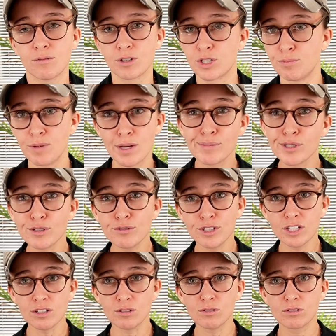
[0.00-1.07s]
which maybe you
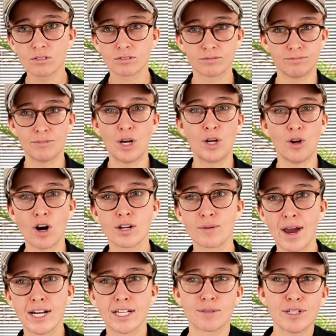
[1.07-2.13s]
do, an
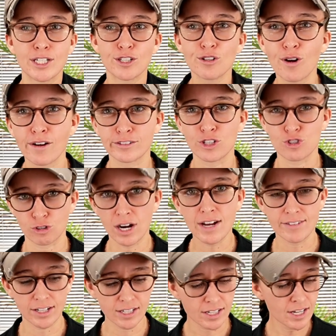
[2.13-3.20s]
automatic meaning you don't have to
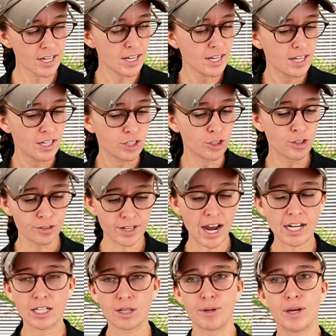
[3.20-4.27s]
drive it, you're
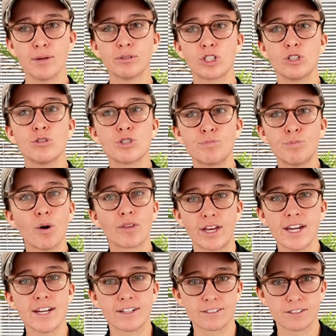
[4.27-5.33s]
not going to be able to use both
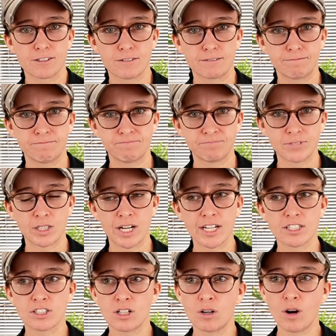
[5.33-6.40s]
hands.
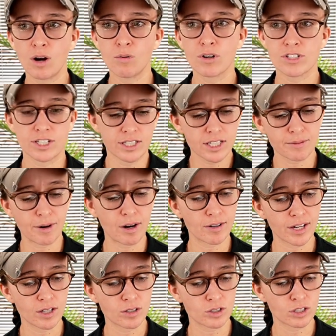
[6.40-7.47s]
Okay, so I want you to think
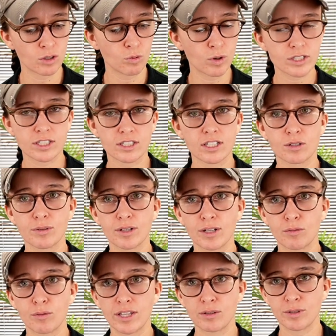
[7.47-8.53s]
about okay, so what's another way,
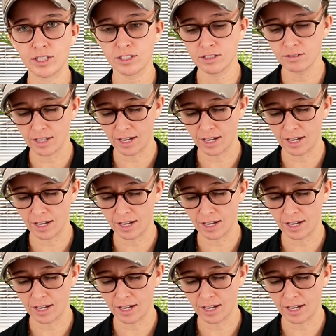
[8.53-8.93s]
way that we can do